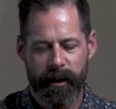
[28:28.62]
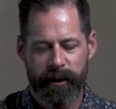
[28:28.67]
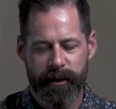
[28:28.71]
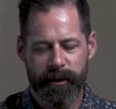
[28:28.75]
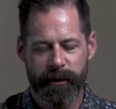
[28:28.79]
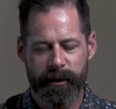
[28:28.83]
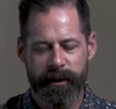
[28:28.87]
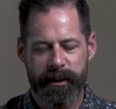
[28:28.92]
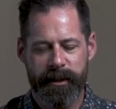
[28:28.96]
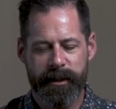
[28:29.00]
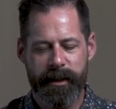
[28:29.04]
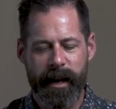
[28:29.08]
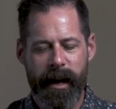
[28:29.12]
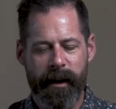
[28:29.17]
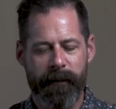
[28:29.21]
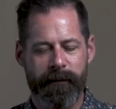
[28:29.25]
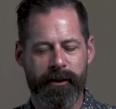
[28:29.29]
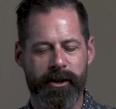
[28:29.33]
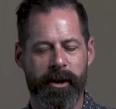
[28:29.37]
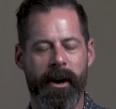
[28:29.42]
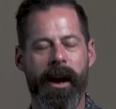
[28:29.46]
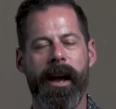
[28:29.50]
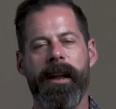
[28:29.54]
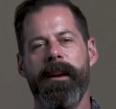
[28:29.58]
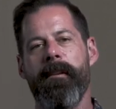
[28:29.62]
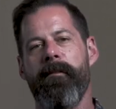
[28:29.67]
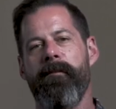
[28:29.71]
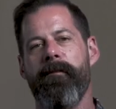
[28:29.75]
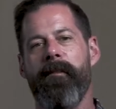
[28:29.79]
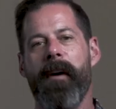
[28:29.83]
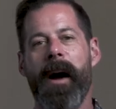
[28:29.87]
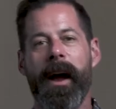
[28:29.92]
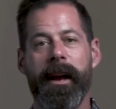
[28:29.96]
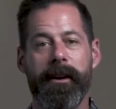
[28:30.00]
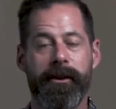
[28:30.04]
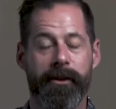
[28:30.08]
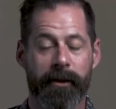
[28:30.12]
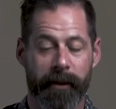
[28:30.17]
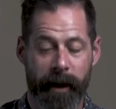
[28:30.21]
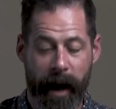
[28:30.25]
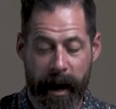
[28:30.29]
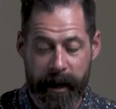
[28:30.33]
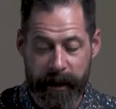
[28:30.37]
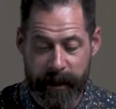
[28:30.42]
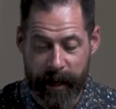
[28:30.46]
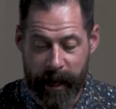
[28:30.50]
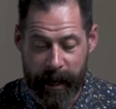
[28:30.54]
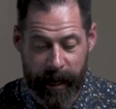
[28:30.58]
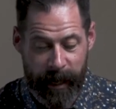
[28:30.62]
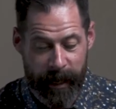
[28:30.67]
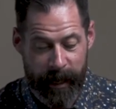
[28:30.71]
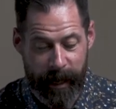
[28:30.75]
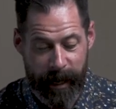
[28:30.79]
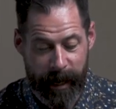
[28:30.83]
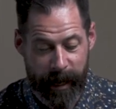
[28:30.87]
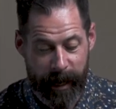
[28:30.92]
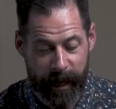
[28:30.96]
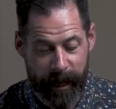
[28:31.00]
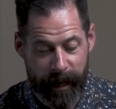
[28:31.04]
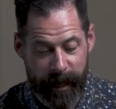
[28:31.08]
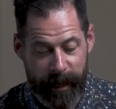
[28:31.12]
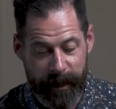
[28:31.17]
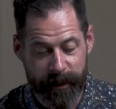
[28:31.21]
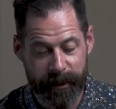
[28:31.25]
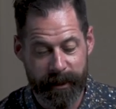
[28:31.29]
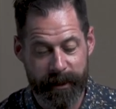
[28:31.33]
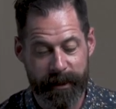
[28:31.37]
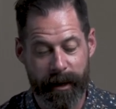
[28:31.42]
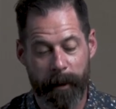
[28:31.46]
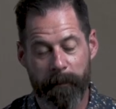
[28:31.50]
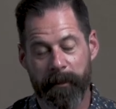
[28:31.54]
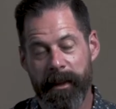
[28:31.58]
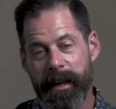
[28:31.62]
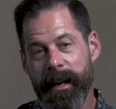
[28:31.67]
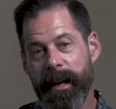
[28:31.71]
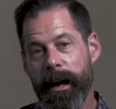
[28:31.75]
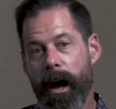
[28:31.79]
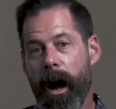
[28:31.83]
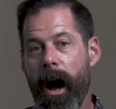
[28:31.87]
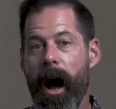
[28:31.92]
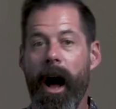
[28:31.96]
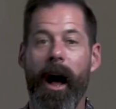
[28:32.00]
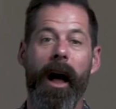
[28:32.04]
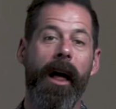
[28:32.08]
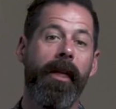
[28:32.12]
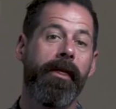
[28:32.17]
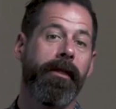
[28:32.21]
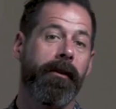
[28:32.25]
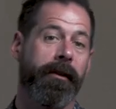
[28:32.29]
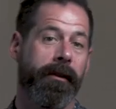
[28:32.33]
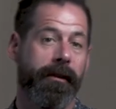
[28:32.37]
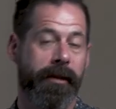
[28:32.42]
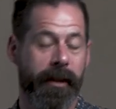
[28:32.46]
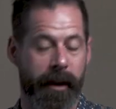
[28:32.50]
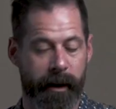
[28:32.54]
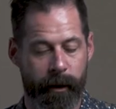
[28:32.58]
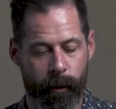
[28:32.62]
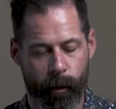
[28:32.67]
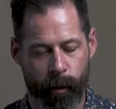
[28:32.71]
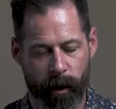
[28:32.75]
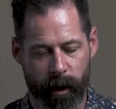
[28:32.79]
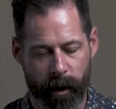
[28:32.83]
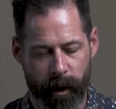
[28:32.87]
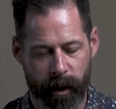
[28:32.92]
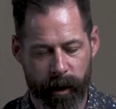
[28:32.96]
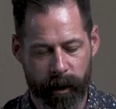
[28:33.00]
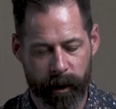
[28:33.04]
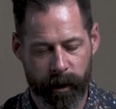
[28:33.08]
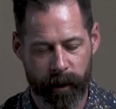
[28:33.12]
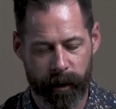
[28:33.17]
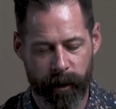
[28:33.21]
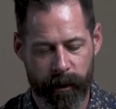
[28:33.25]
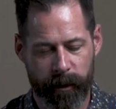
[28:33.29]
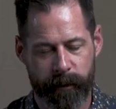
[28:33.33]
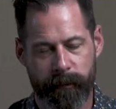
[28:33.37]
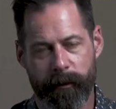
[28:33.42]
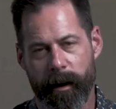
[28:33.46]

So instead of trying to find your identity in something other than work,